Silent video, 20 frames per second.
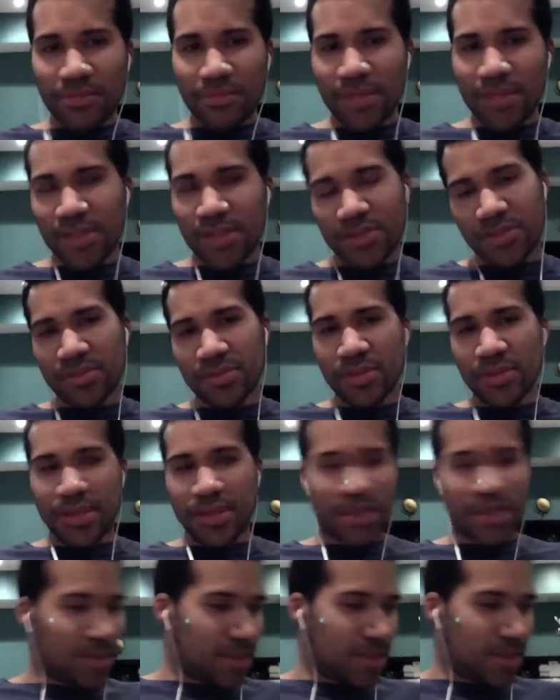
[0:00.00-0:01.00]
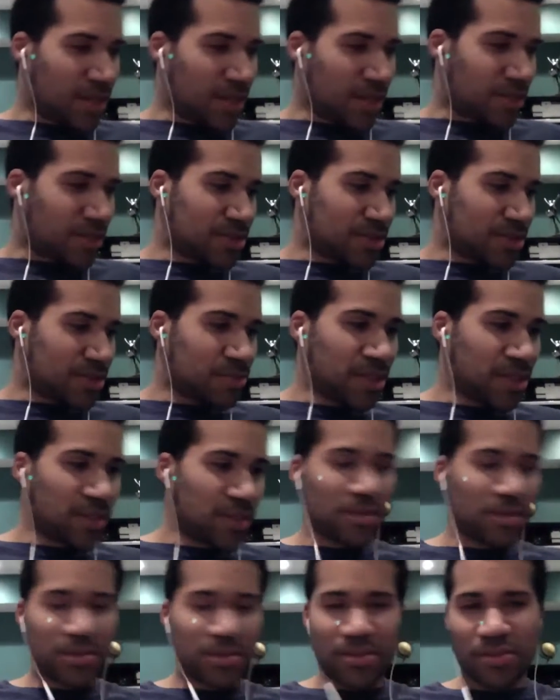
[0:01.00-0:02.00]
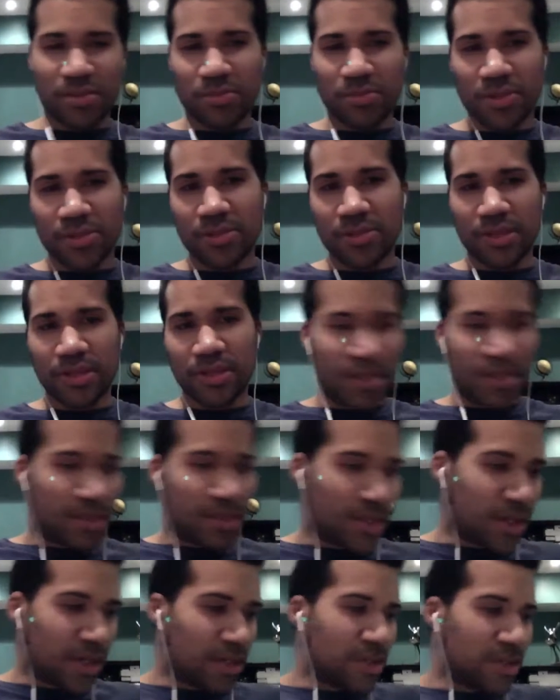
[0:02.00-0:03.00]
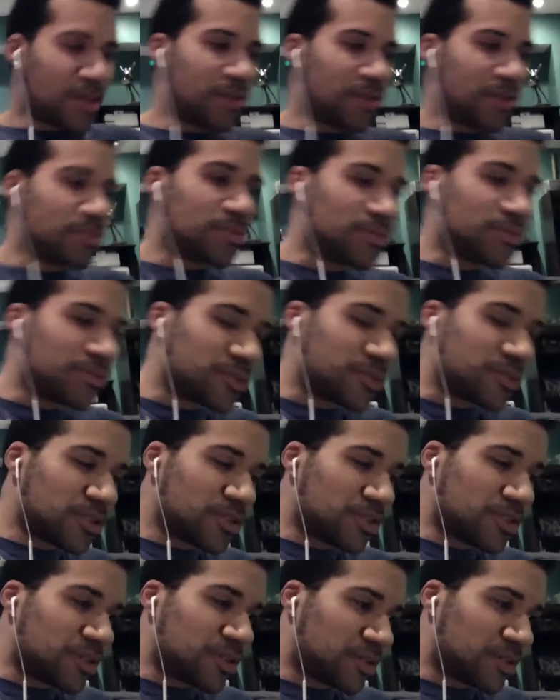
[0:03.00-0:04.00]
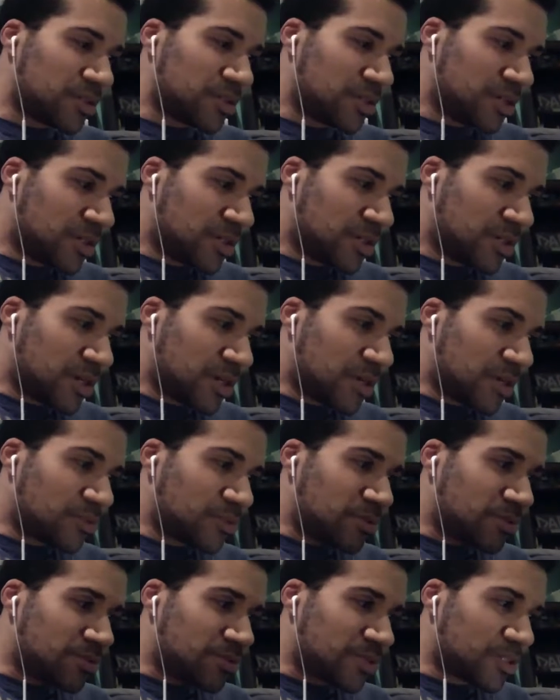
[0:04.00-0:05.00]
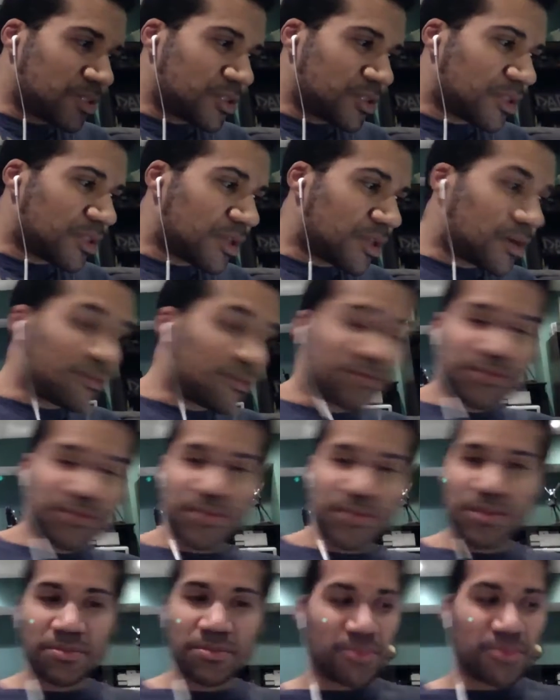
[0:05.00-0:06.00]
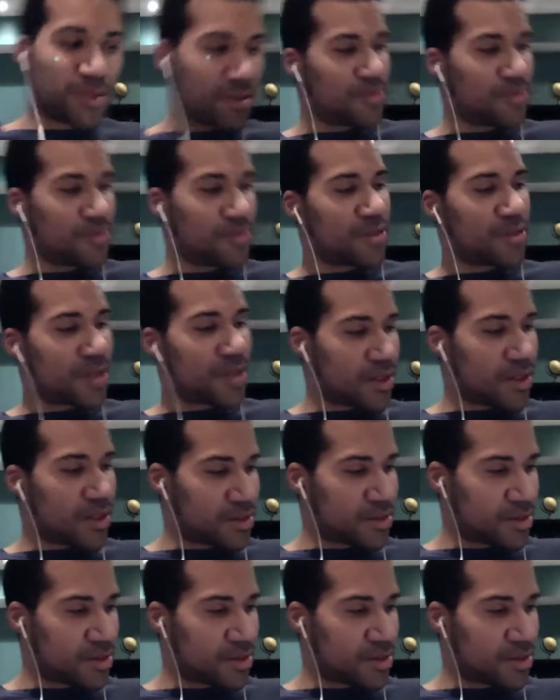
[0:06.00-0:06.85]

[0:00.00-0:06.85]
So like yeah, just making it smarter like that, I would really love for them to do that.